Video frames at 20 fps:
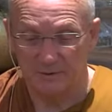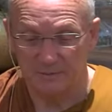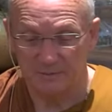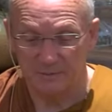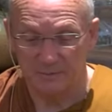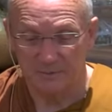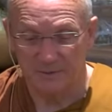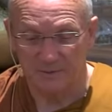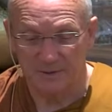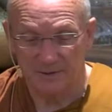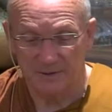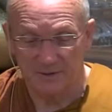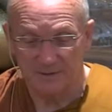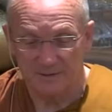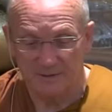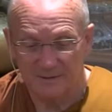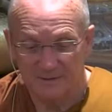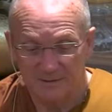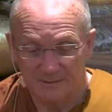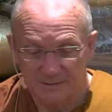We'd like
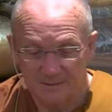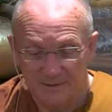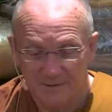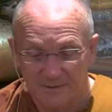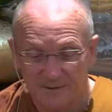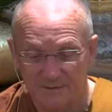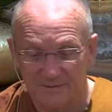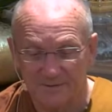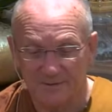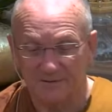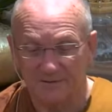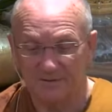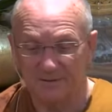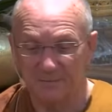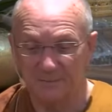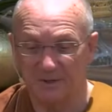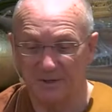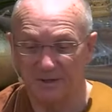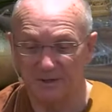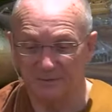things to
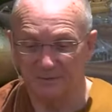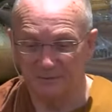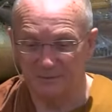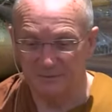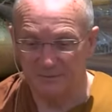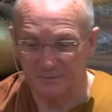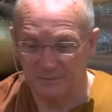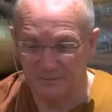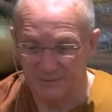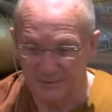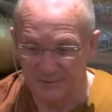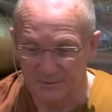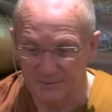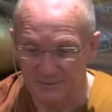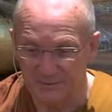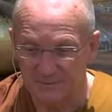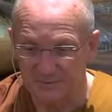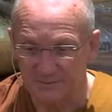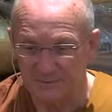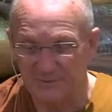be hidden from view.
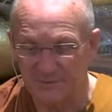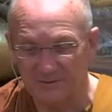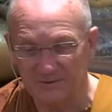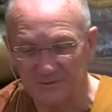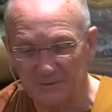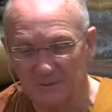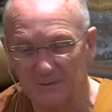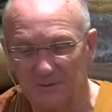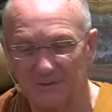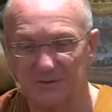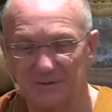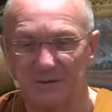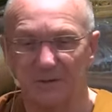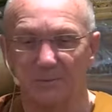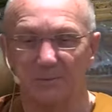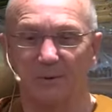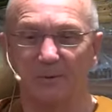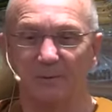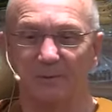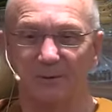We just want to see
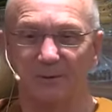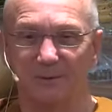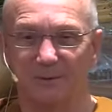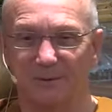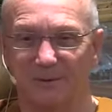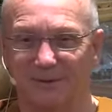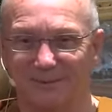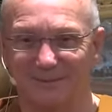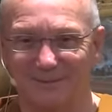what we would